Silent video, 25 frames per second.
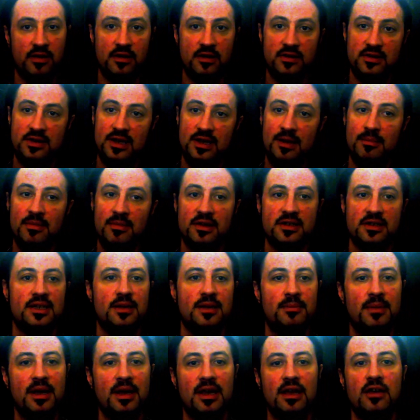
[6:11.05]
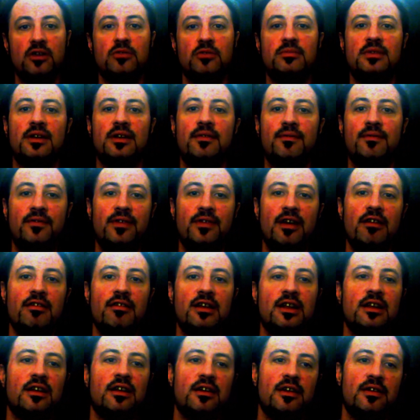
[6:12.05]
seamlessly picking up that
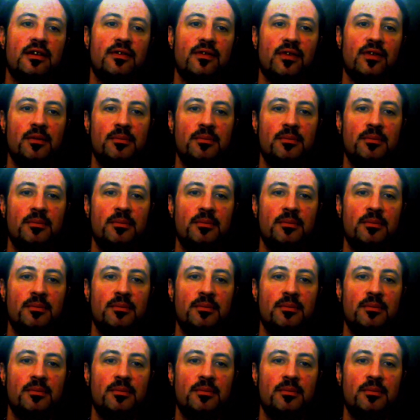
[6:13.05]
very life